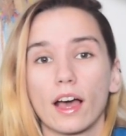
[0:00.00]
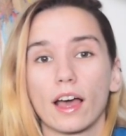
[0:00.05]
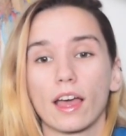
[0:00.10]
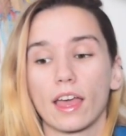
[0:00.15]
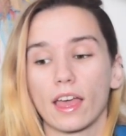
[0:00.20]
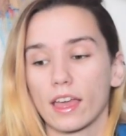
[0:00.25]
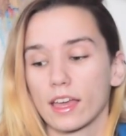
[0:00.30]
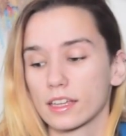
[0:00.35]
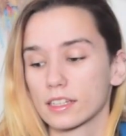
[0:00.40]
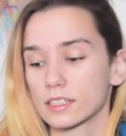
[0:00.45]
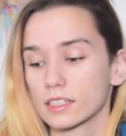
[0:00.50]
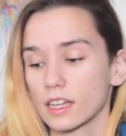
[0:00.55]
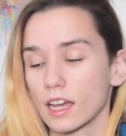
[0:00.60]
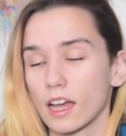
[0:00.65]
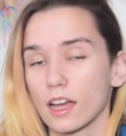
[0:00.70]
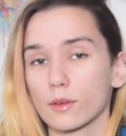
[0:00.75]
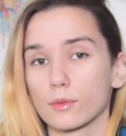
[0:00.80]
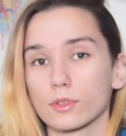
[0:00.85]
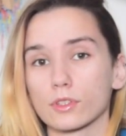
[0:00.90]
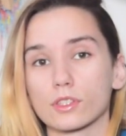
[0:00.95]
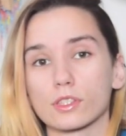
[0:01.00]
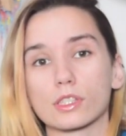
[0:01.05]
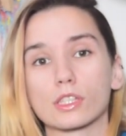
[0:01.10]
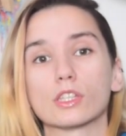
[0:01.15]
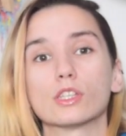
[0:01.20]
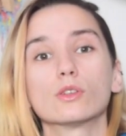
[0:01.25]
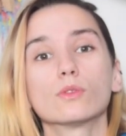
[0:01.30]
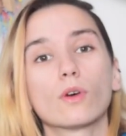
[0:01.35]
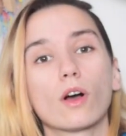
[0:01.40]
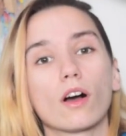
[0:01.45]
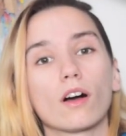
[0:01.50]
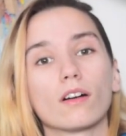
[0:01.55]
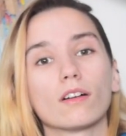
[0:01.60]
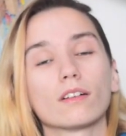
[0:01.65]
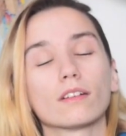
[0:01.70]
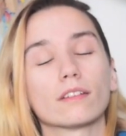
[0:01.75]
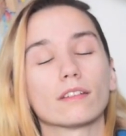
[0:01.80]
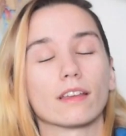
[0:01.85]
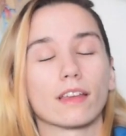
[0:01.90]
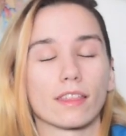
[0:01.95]
And I will see you
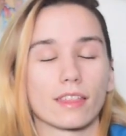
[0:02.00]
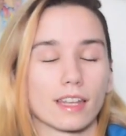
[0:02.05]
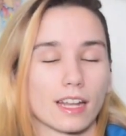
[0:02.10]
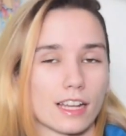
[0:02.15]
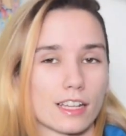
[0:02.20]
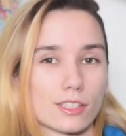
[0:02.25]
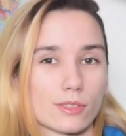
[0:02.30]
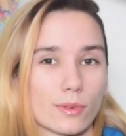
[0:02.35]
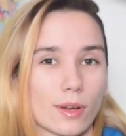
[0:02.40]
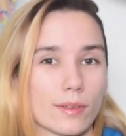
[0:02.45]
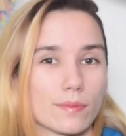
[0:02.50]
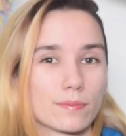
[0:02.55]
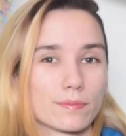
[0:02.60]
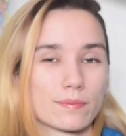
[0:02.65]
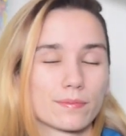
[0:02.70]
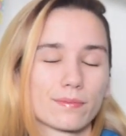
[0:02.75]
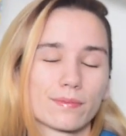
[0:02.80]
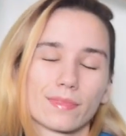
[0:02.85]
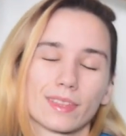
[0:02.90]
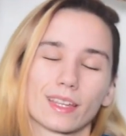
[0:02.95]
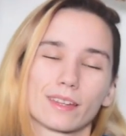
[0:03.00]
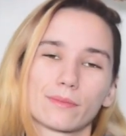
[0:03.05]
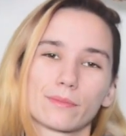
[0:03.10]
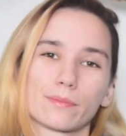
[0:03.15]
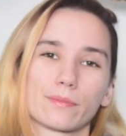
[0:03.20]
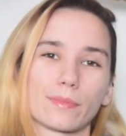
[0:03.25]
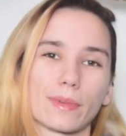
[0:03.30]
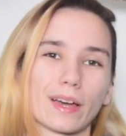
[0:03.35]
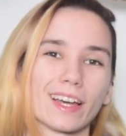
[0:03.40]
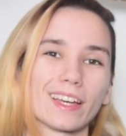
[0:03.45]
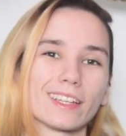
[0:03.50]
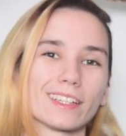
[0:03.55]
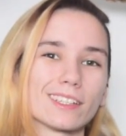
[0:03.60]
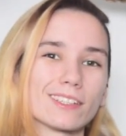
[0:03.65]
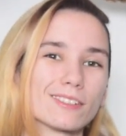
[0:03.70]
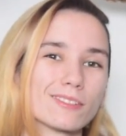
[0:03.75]
all in the next one. Bye.